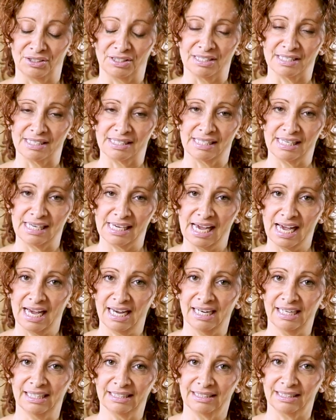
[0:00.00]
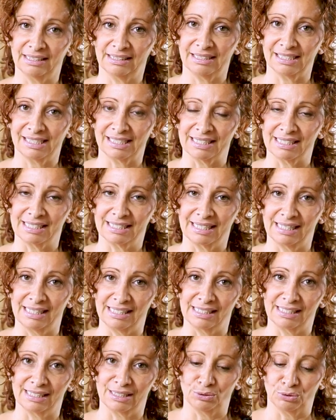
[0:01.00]
you can see how delicious
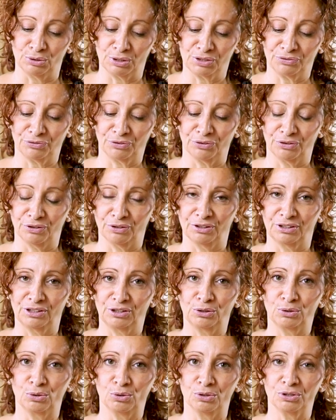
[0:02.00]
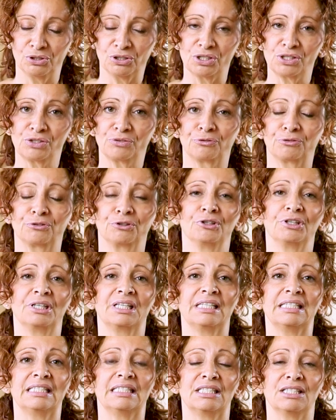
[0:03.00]
this looks for a gorgeous
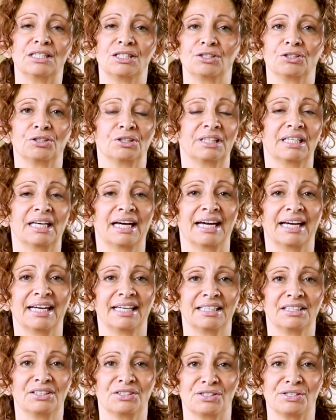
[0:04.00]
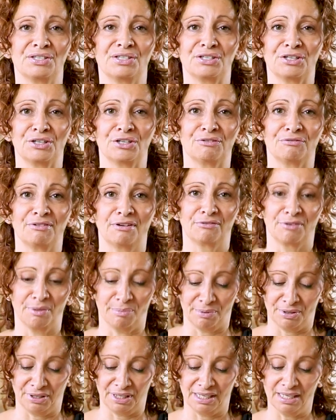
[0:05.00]
fruity dessert cake to serve
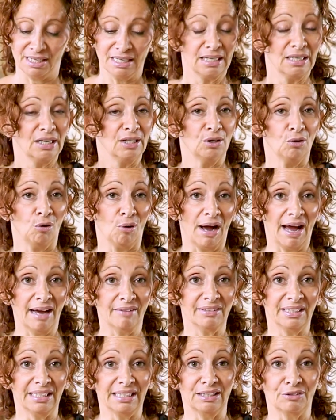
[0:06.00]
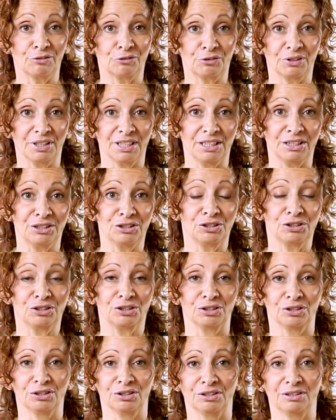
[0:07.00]
everybody, or have it in the fridge
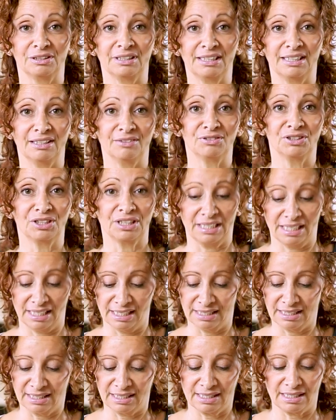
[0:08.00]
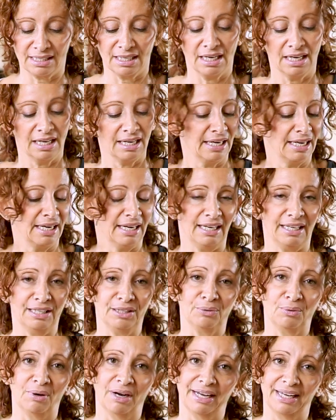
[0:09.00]
to give to guests.
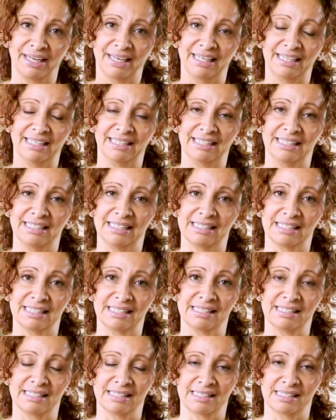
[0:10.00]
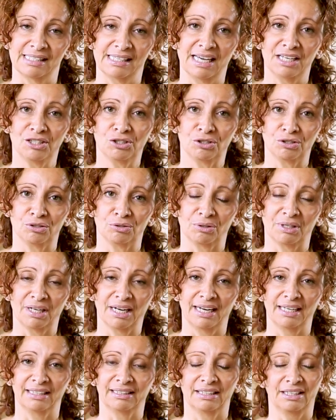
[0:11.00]
Either way, it is a sensational
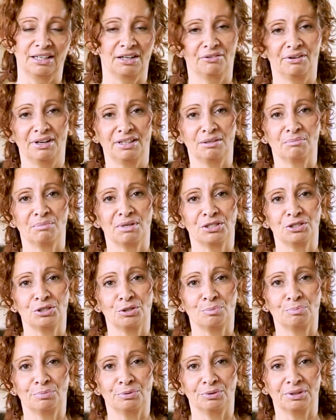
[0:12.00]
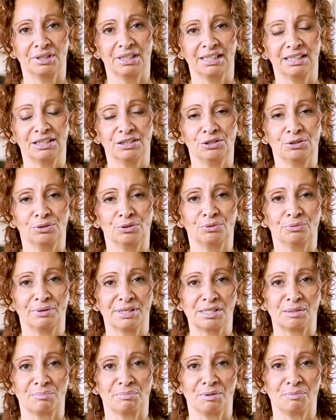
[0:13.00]
cake that I recommend you put in your
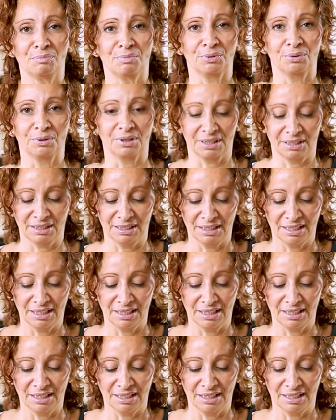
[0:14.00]
recipe book.